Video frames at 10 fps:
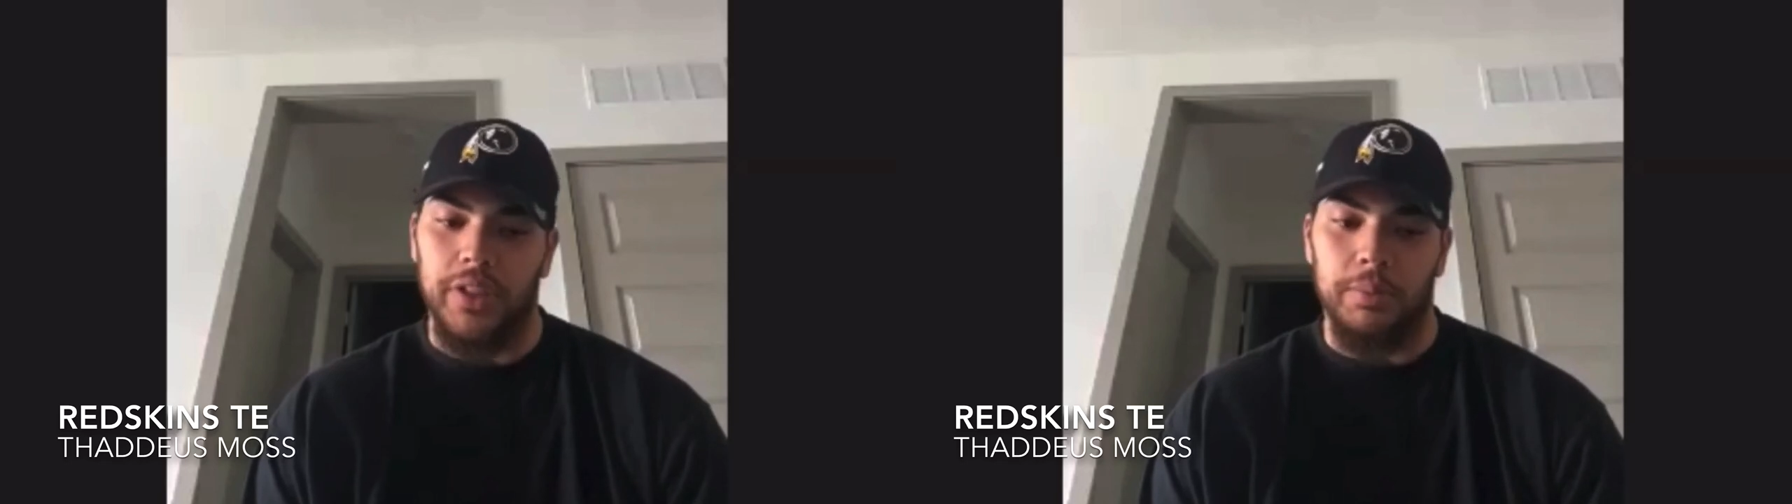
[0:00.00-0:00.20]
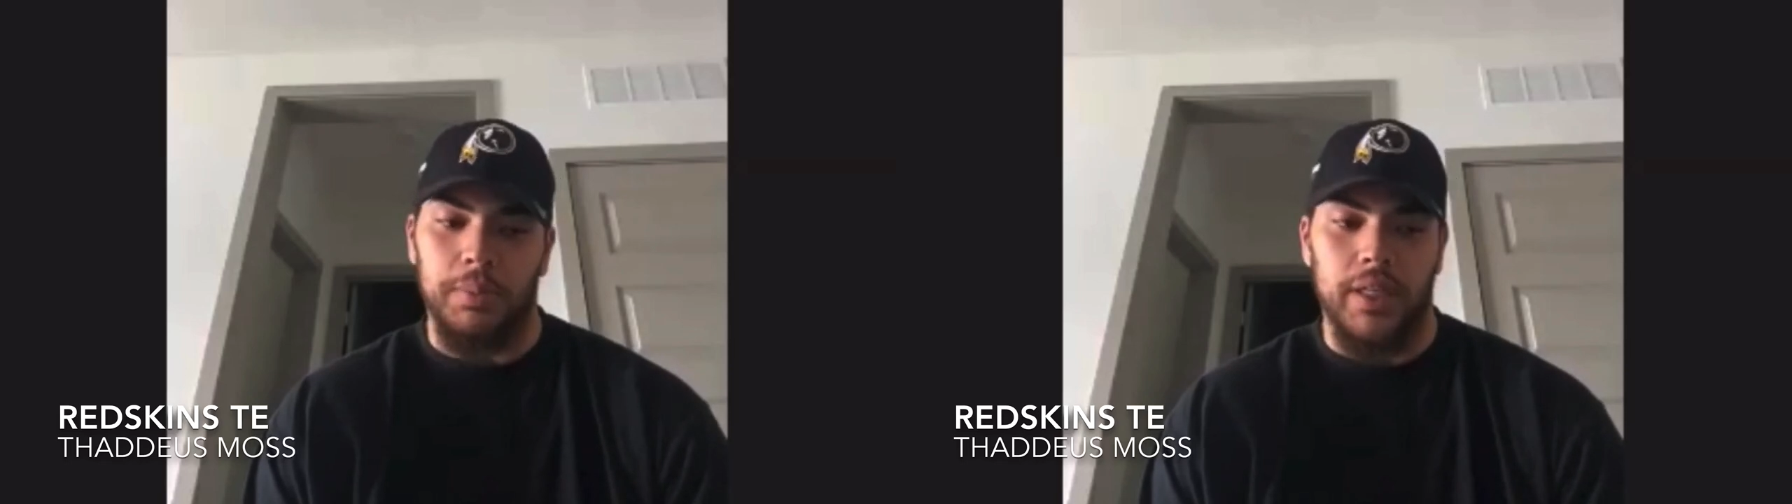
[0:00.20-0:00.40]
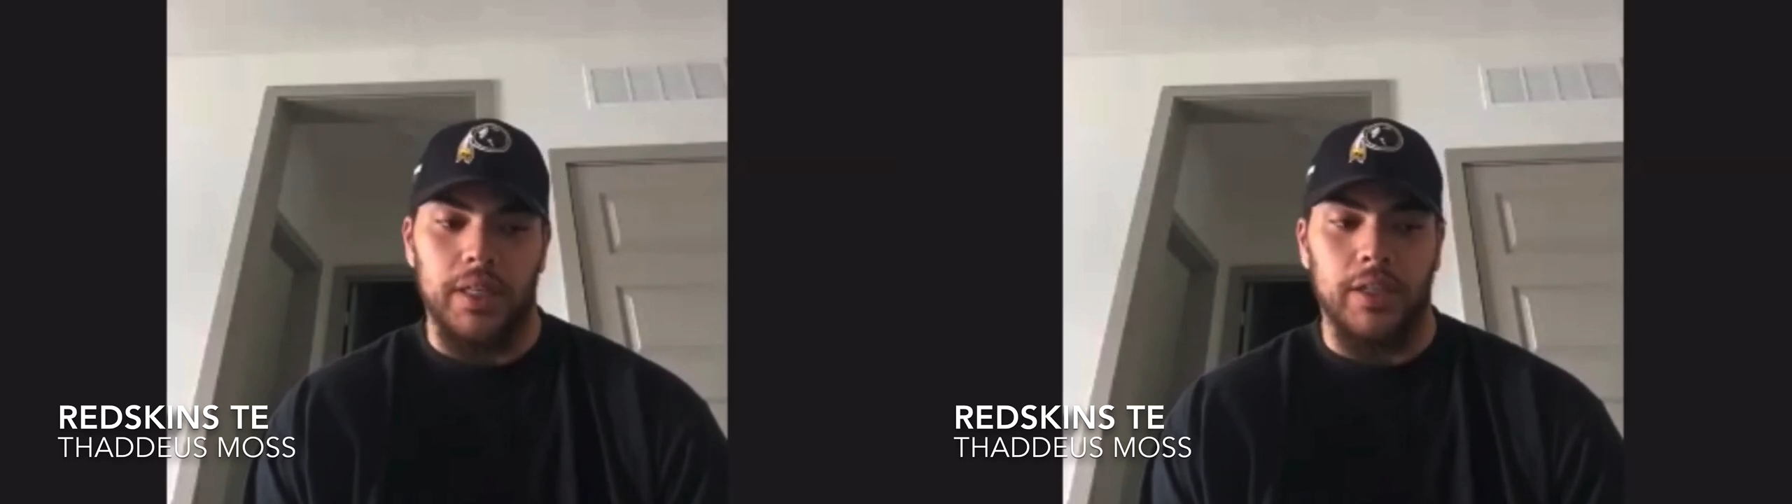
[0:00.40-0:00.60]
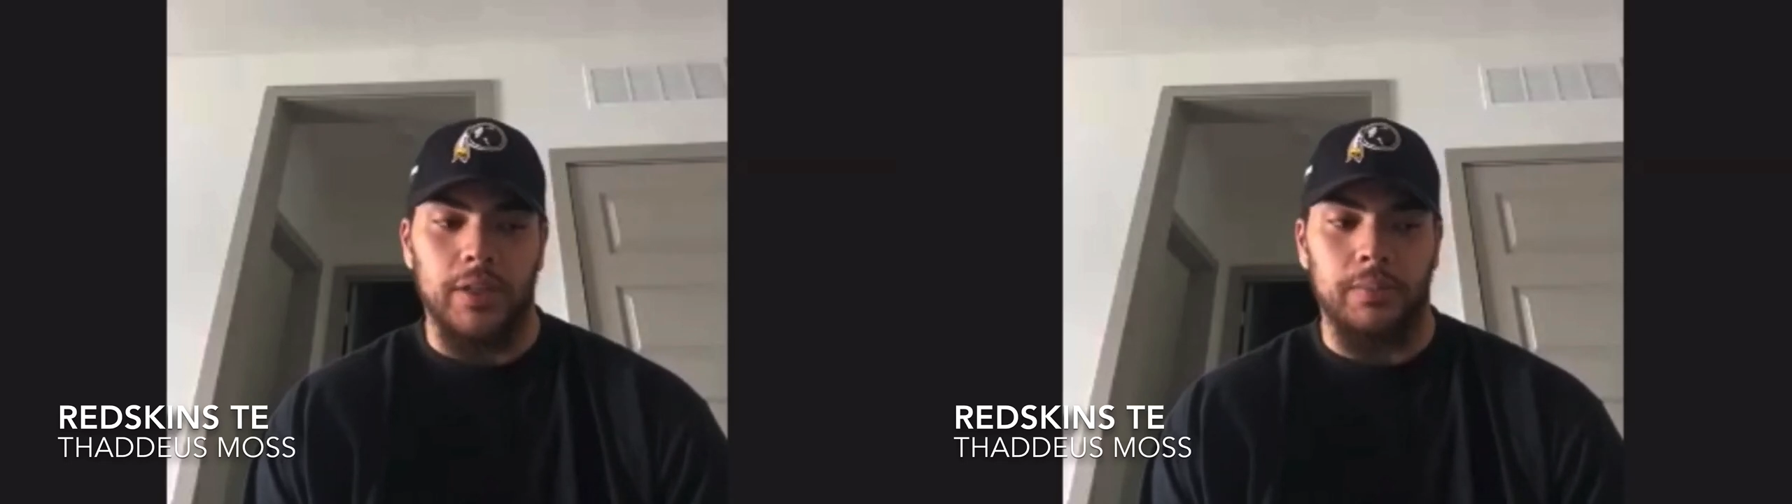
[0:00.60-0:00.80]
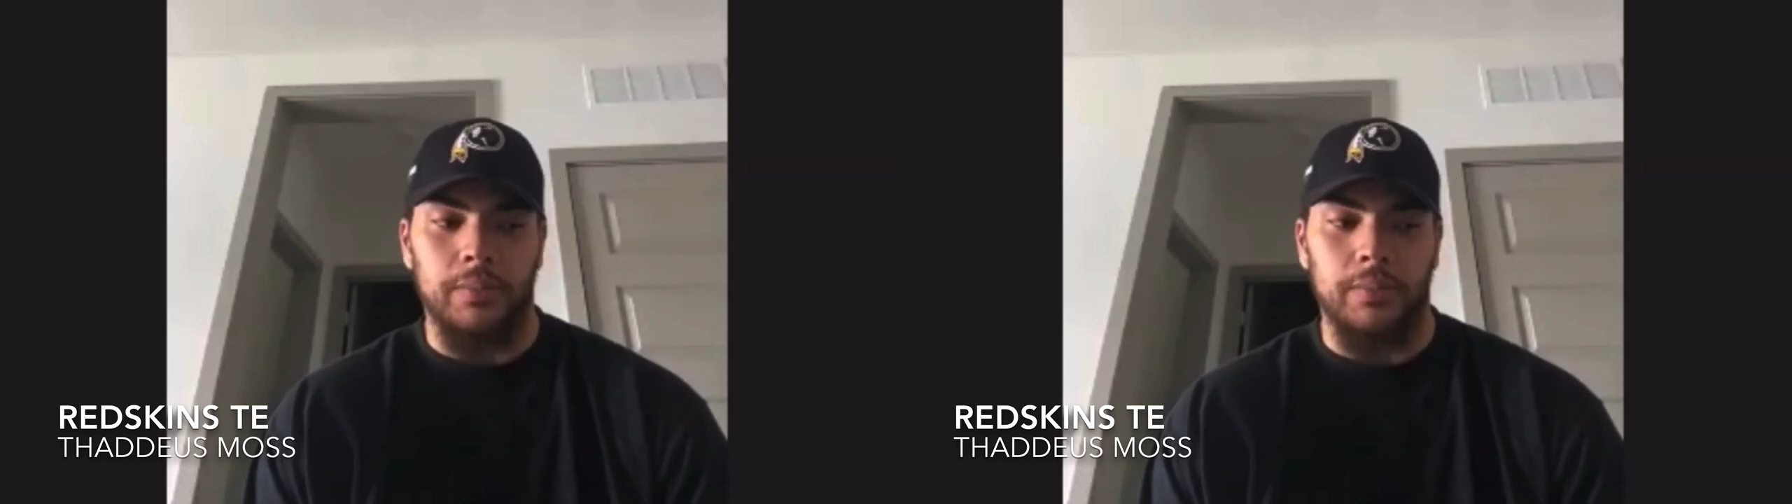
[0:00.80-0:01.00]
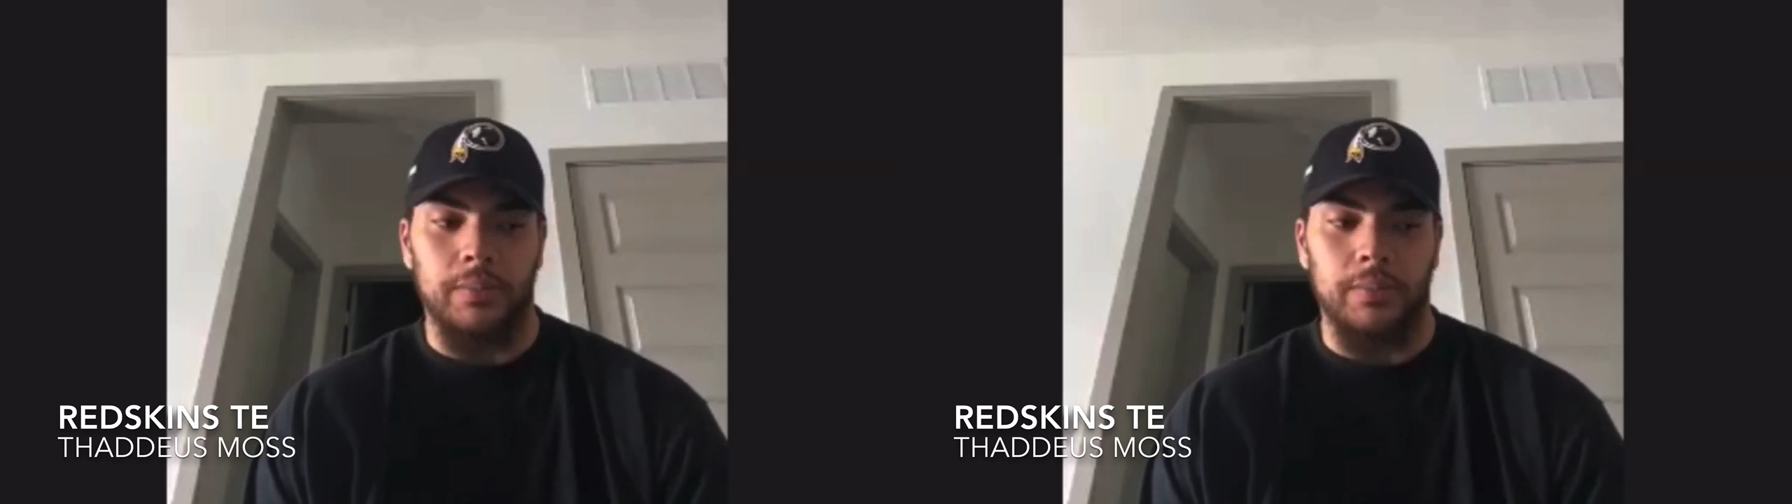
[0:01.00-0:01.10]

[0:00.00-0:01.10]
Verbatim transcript: But um, you know,